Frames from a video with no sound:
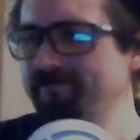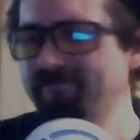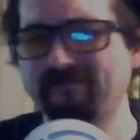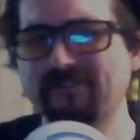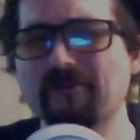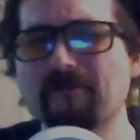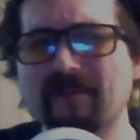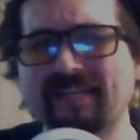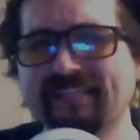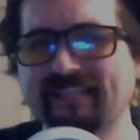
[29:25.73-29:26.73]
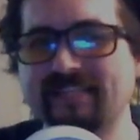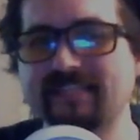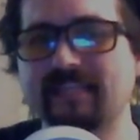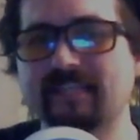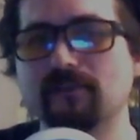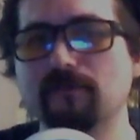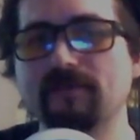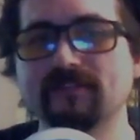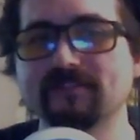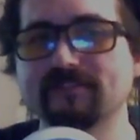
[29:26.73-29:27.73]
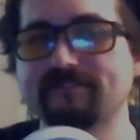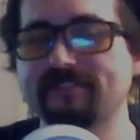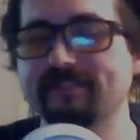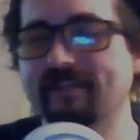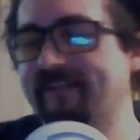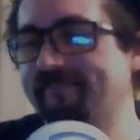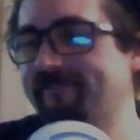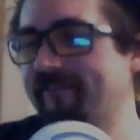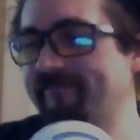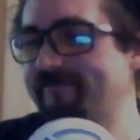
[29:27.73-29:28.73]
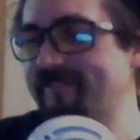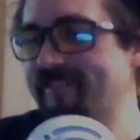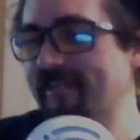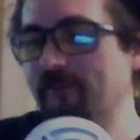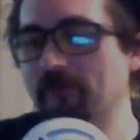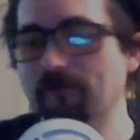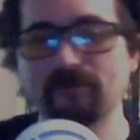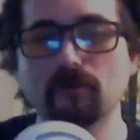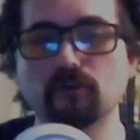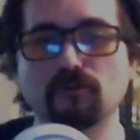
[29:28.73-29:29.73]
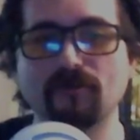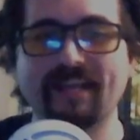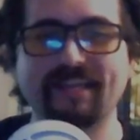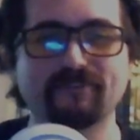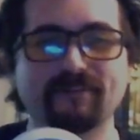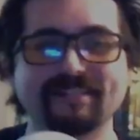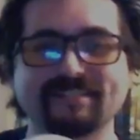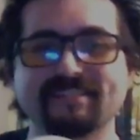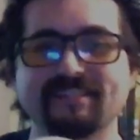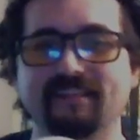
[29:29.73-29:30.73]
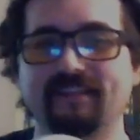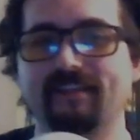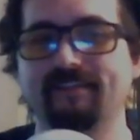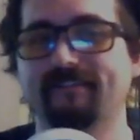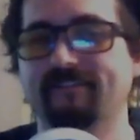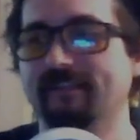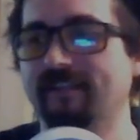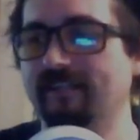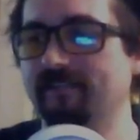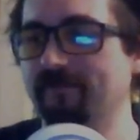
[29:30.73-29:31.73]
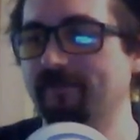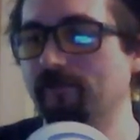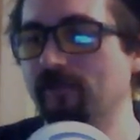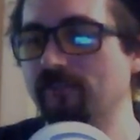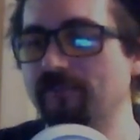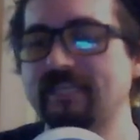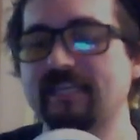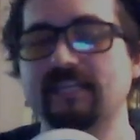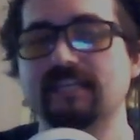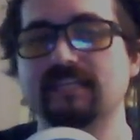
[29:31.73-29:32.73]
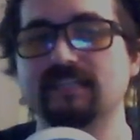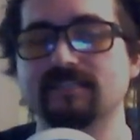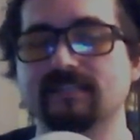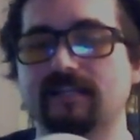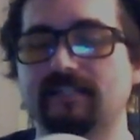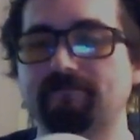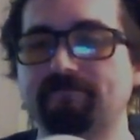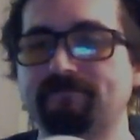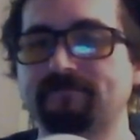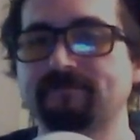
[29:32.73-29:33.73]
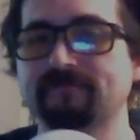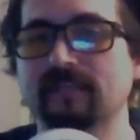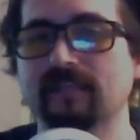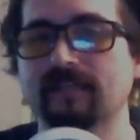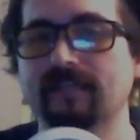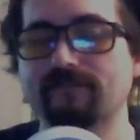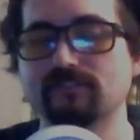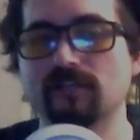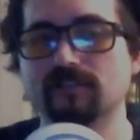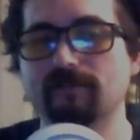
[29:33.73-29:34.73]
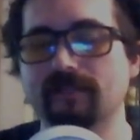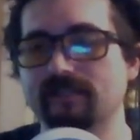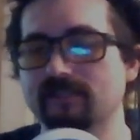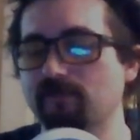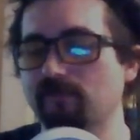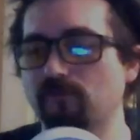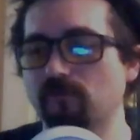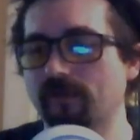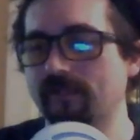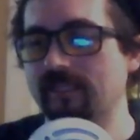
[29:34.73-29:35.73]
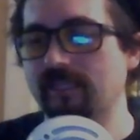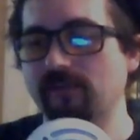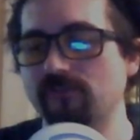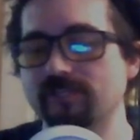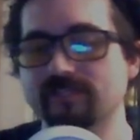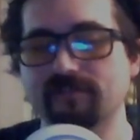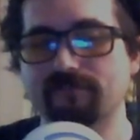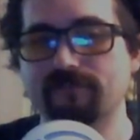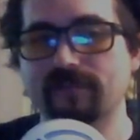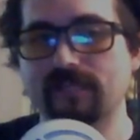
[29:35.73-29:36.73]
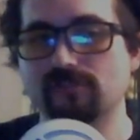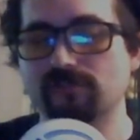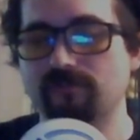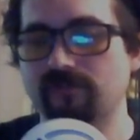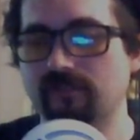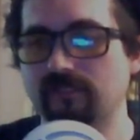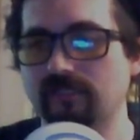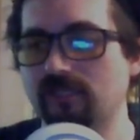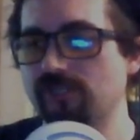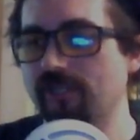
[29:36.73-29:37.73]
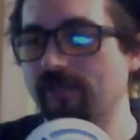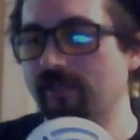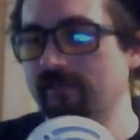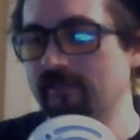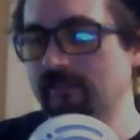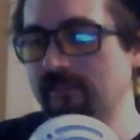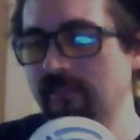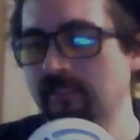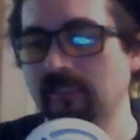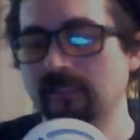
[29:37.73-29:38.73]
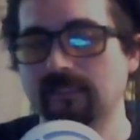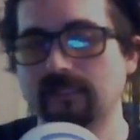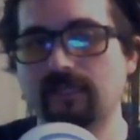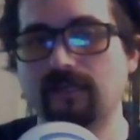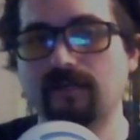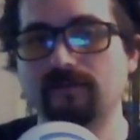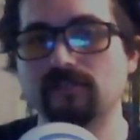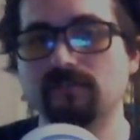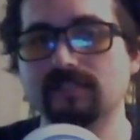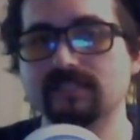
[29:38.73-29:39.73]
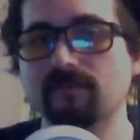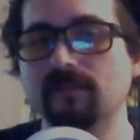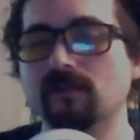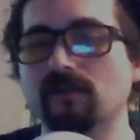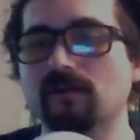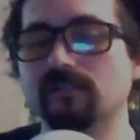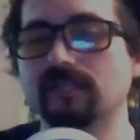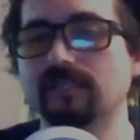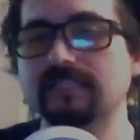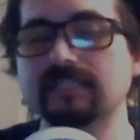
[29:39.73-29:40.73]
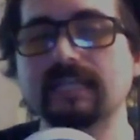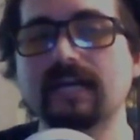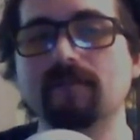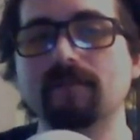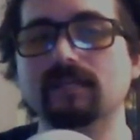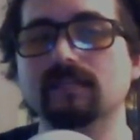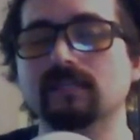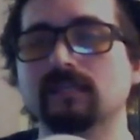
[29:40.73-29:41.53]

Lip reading: No money lending, no bills of sale, no credit. Credit's silly. What you need is, and I've talked about this before in the energies of financial engineering, you need something called economic